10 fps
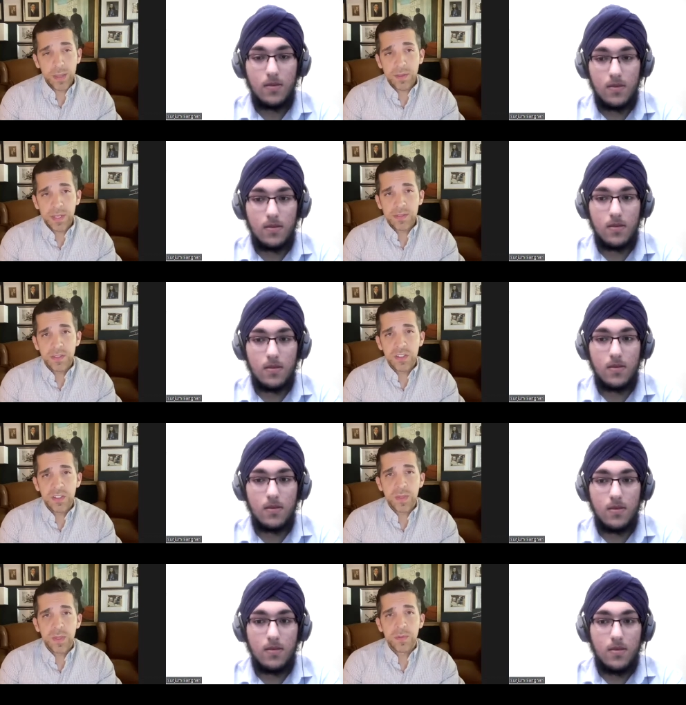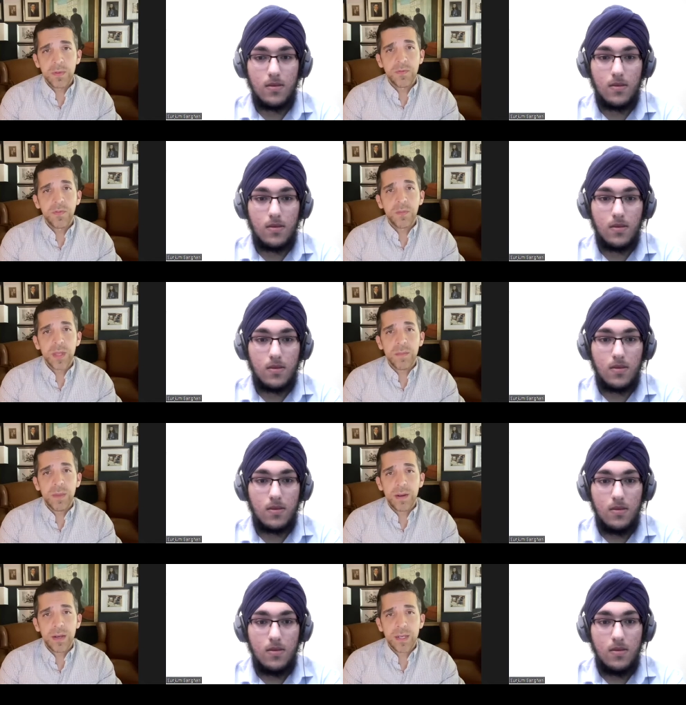Speaker 1: or, rather the indigenous people from the
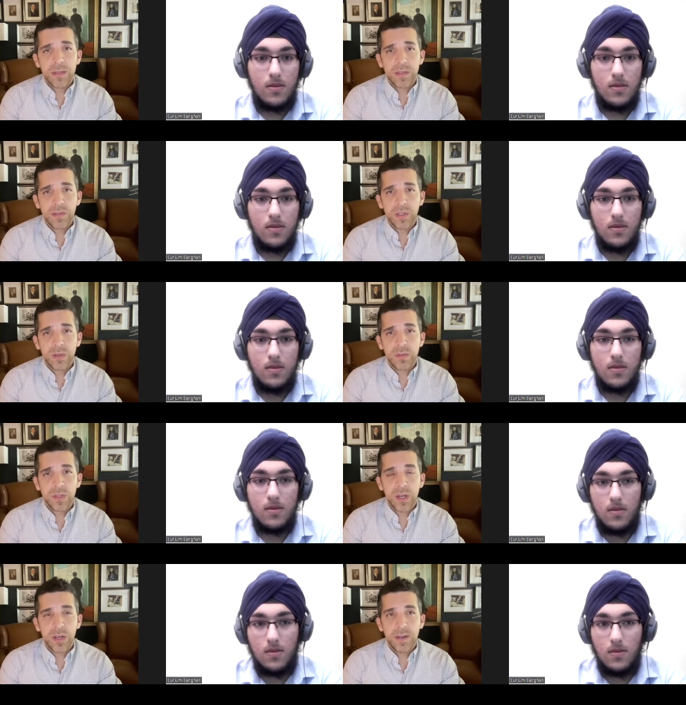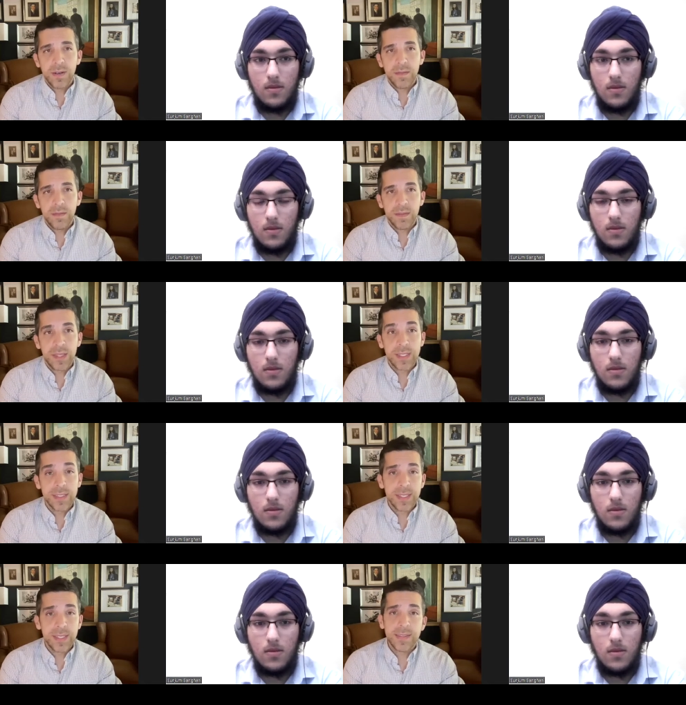Americas in terms of the
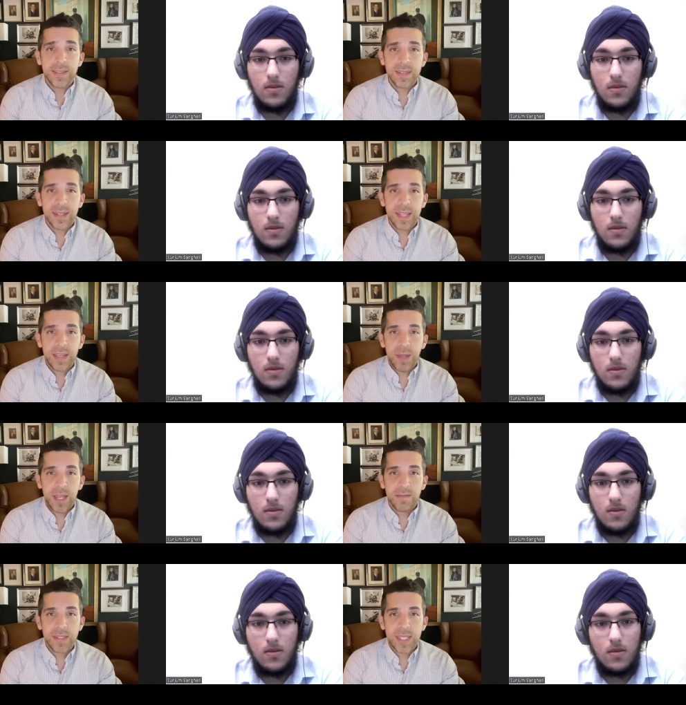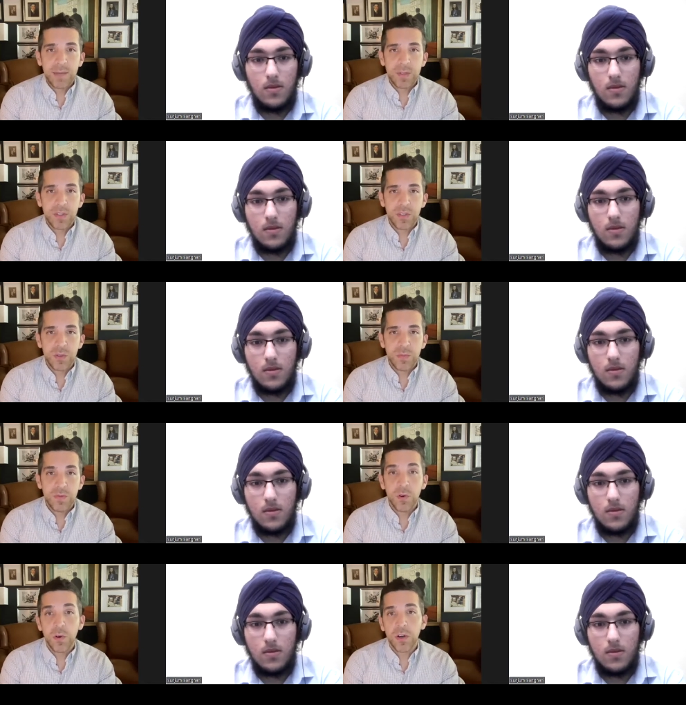diseases that they may have adapted to
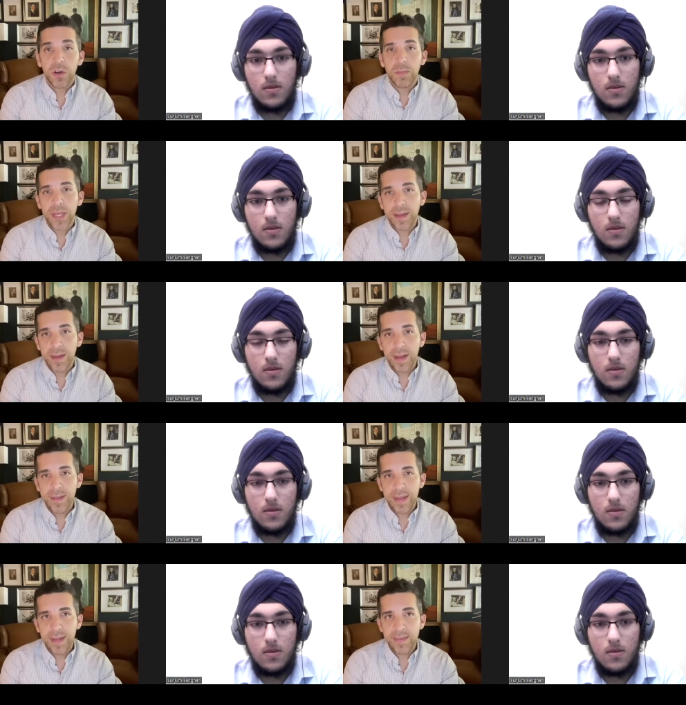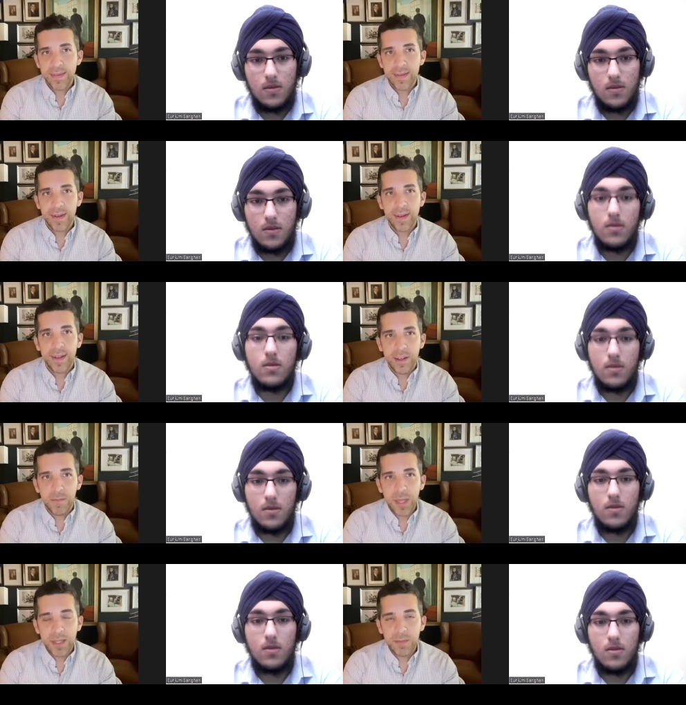before European contact,
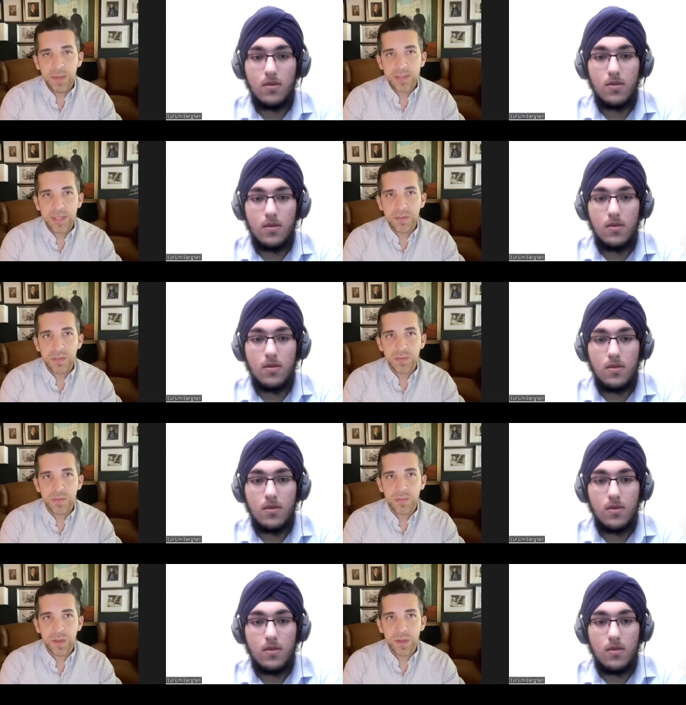uh, mainly because I was